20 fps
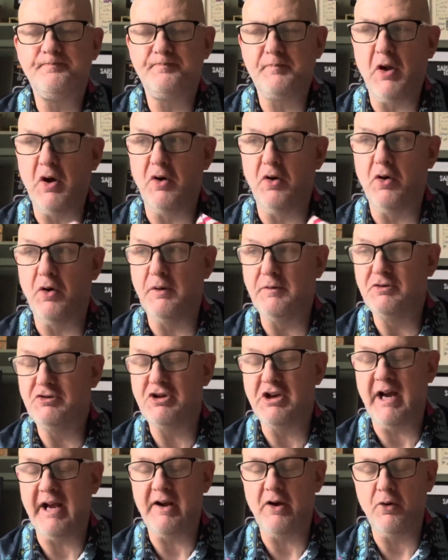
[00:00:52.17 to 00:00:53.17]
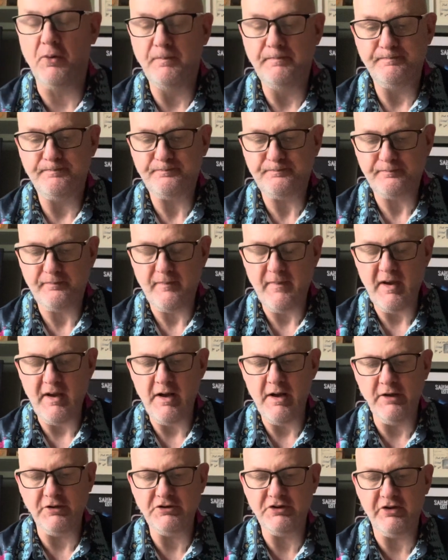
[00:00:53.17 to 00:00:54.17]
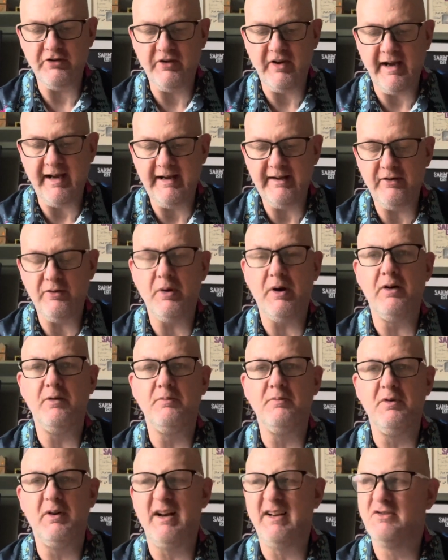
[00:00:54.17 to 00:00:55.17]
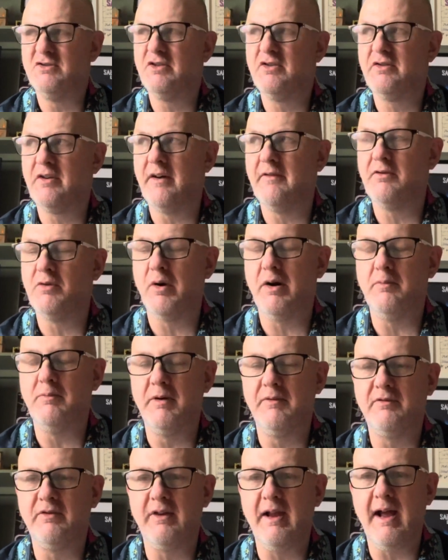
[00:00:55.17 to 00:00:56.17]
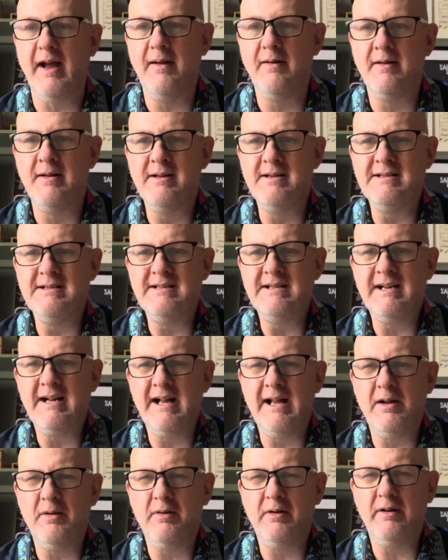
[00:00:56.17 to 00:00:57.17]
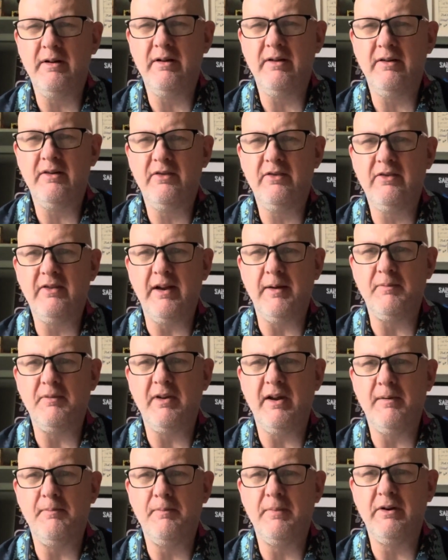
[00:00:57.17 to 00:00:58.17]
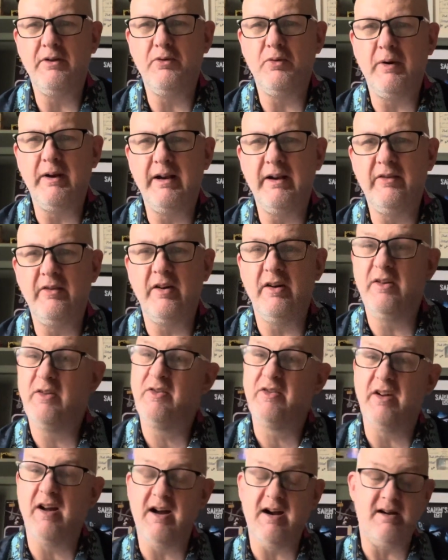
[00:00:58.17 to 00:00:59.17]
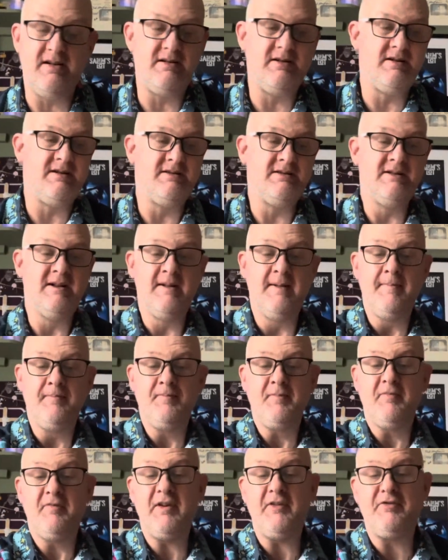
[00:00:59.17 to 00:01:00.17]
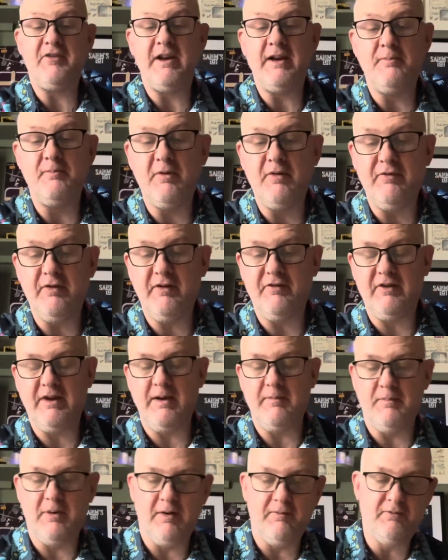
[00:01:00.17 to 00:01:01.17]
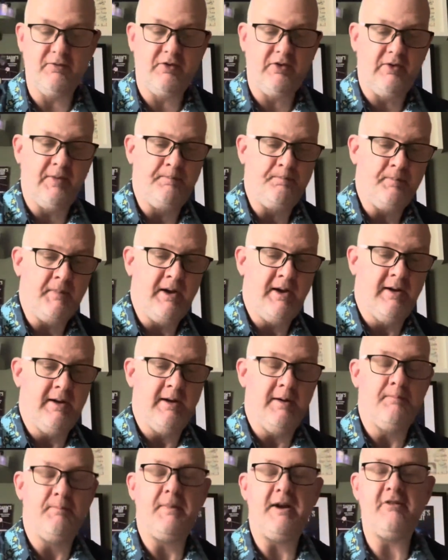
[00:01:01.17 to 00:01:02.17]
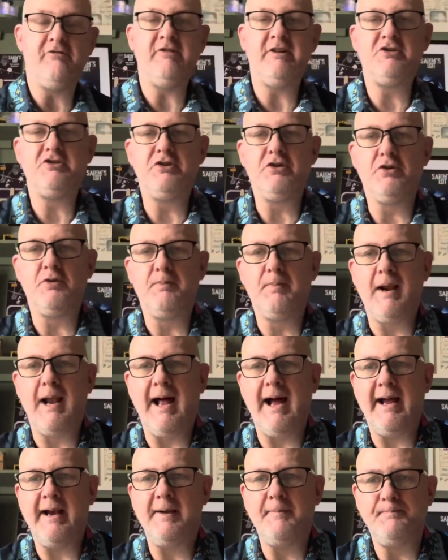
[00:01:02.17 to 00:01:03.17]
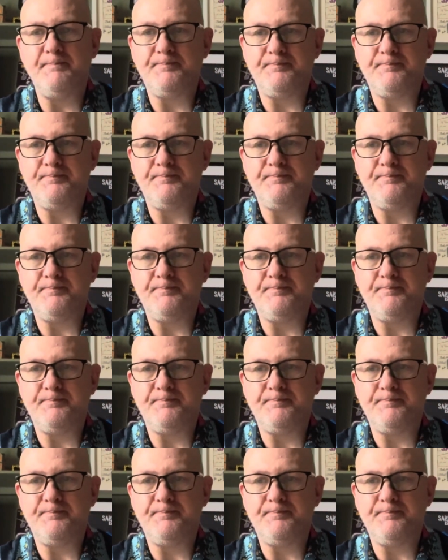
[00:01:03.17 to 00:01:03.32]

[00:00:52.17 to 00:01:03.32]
or channel, I should say, just over 12 months now, it was September 22, so 15 months. My original plan